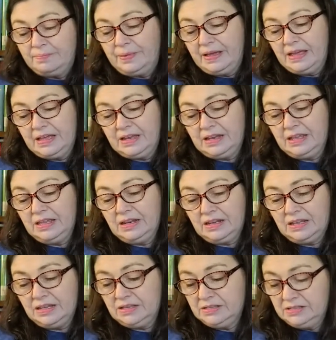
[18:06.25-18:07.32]
but it
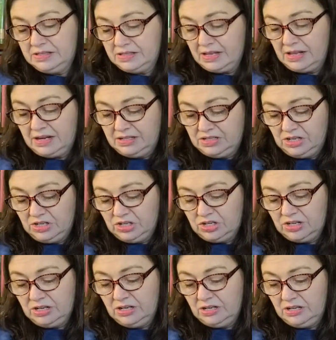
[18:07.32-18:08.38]
is an
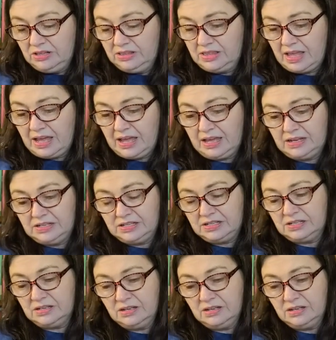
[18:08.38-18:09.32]
edition that